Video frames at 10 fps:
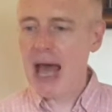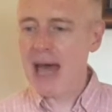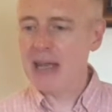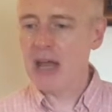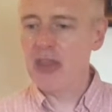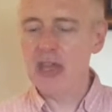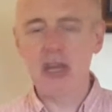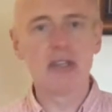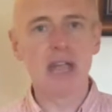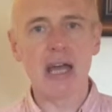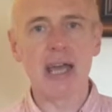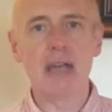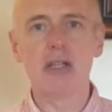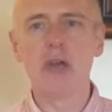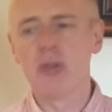and I think as that
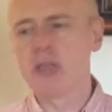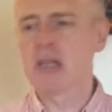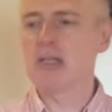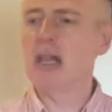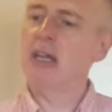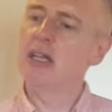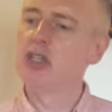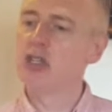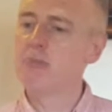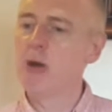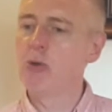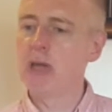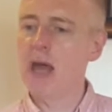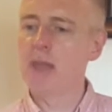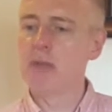gets older, there's a slightly
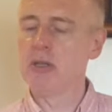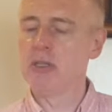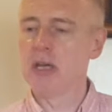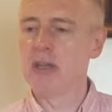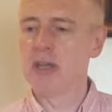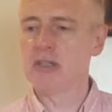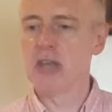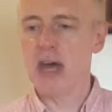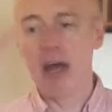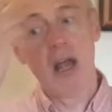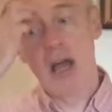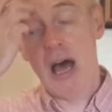smoky element uh, that's there.